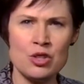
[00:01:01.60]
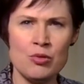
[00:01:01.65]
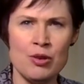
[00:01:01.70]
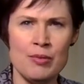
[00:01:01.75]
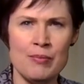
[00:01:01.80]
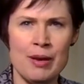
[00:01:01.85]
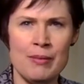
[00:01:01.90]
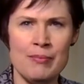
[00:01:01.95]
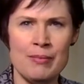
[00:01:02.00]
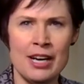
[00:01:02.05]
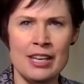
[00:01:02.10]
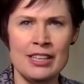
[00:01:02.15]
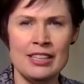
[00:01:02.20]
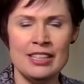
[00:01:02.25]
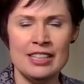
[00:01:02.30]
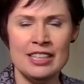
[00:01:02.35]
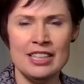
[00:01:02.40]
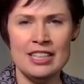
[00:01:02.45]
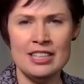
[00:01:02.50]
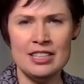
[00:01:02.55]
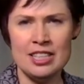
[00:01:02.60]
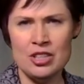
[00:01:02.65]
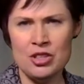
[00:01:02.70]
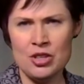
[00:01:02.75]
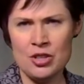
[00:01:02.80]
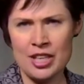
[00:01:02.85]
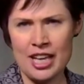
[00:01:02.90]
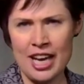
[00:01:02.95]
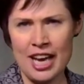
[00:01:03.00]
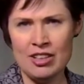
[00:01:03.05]
to remember is that
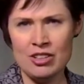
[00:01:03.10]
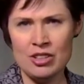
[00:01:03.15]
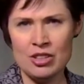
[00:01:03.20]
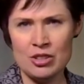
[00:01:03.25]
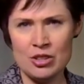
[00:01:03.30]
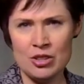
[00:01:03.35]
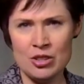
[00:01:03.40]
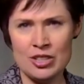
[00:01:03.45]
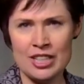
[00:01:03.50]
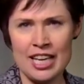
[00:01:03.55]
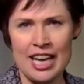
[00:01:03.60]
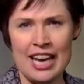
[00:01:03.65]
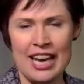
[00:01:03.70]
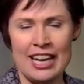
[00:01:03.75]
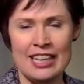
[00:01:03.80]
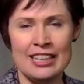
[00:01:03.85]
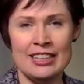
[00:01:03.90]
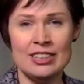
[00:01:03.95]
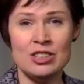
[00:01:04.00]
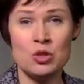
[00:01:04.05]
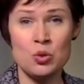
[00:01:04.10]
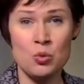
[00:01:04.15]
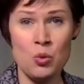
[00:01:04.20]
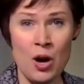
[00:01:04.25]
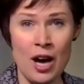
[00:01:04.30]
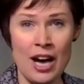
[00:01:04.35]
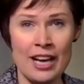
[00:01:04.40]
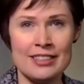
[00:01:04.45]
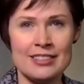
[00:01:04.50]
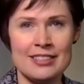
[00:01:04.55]
you cannot use a heading
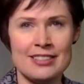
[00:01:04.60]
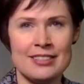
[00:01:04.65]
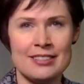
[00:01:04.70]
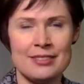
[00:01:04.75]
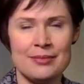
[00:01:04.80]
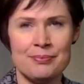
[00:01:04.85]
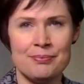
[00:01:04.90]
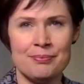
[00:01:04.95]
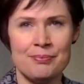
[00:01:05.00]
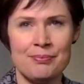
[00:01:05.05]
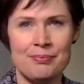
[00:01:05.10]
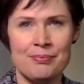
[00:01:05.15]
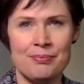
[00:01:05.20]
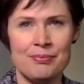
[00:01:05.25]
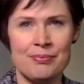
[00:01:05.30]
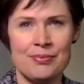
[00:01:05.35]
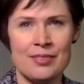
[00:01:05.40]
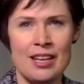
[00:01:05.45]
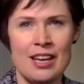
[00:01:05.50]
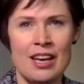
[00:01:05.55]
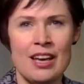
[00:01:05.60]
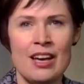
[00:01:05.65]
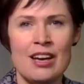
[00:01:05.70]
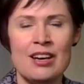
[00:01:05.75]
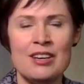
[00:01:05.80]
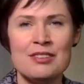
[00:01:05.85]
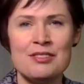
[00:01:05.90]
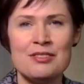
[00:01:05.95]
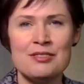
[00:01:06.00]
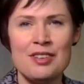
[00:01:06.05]
twice.
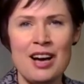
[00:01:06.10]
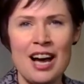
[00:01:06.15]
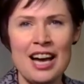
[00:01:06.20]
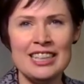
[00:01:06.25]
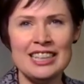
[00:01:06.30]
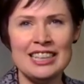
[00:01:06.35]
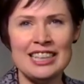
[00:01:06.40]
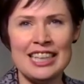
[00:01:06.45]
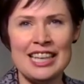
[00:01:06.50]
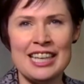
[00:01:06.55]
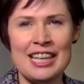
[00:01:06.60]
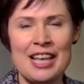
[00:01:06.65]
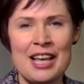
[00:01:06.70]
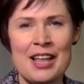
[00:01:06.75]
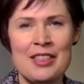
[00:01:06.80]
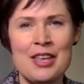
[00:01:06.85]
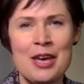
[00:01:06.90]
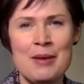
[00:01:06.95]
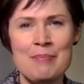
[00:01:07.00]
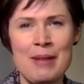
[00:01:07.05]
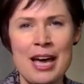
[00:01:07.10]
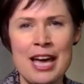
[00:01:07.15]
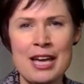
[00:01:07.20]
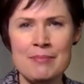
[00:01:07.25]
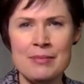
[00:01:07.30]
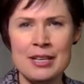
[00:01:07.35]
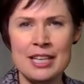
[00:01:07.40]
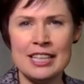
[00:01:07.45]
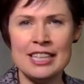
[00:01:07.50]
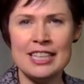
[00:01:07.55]
Finally, there may
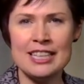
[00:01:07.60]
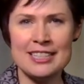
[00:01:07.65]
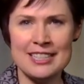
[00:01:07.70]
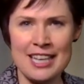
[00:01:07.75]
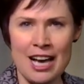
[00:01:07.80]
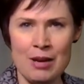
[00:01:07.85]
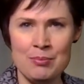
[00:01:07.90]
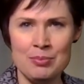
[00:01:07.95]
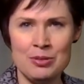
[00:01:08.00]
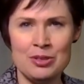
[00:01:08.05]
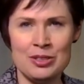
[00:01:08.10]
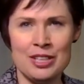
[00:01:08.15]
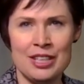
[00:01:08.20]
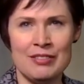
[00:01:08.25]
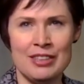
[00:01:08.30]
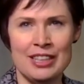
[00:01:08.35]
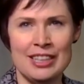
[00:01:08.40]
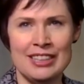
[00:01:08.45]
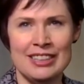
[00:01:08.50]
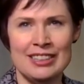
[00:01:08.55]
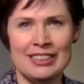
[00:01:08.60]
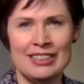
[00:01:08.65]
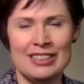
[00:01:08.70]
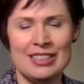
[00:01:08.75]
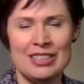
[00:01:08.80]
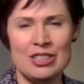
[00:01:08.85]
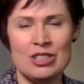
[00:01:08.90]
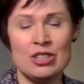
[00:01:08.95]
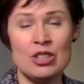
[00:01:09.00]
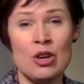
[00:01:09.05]
be an example given,
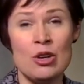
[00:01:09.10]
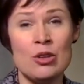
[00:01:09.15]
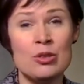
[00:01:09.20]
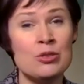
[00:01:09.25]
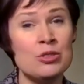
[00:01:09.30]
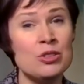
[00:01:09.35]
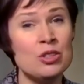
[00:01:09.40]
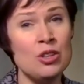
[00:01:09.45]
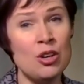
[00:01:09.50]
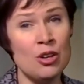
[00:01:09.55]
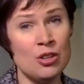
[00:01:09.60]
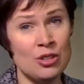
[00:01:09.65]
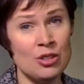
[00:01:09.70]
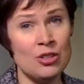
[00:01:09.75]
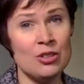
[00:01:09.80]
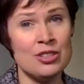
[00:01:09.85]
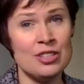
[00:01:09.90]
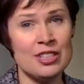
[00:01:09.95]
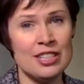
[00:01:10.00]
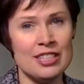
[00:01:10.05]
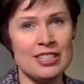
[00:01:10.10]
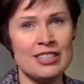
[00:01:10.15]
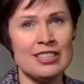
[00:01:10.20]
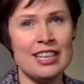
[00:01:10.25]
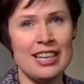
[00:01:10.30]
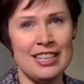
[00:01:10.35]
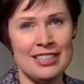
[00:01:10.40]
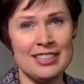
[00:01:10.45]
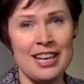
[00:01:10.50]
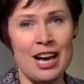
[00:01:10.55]
so do not use this
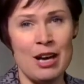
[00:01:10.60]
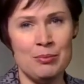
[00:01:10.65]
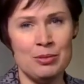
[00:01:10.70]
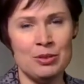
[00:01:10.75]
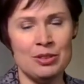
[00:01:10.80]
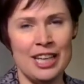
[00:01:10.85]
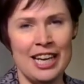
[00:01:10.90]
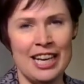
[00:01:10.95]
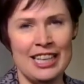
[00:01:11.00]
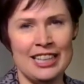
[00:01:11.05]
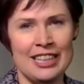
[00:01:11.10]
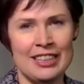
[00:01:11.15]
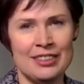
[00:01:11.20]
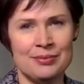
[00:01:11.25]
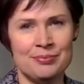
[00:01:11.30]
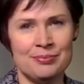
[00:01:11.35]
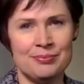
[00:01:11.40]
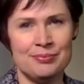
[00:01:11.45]
example heading.